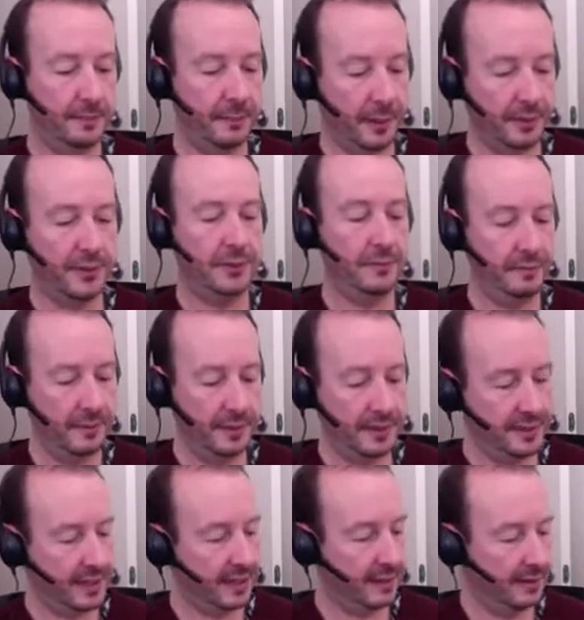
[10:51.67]
bottom
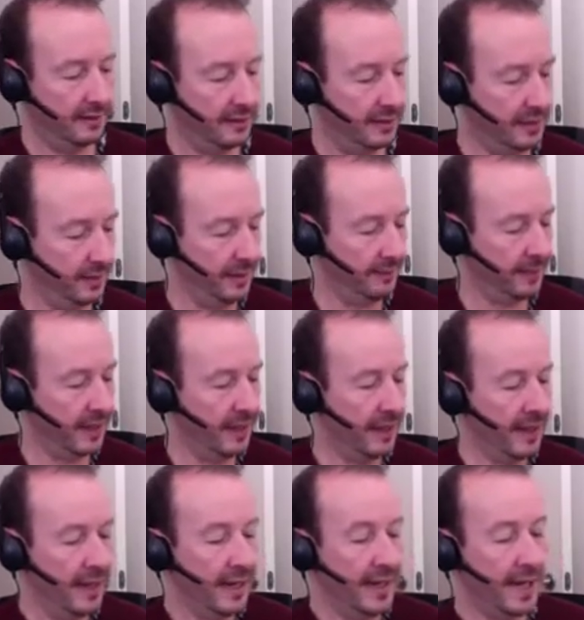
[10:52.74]
second split.
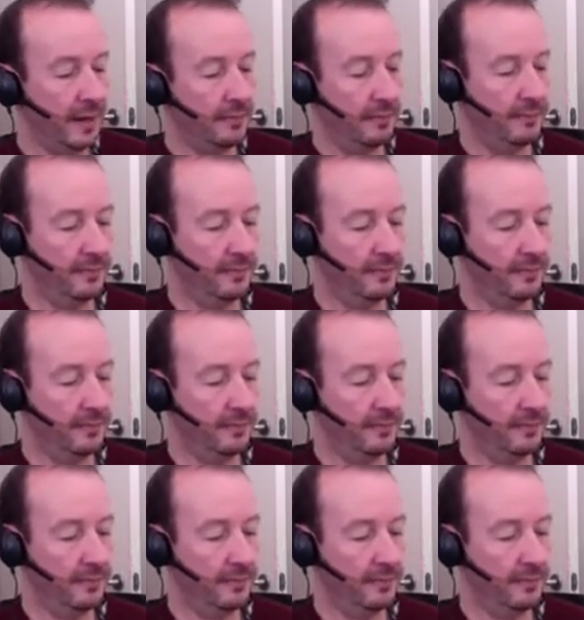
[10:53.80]
Now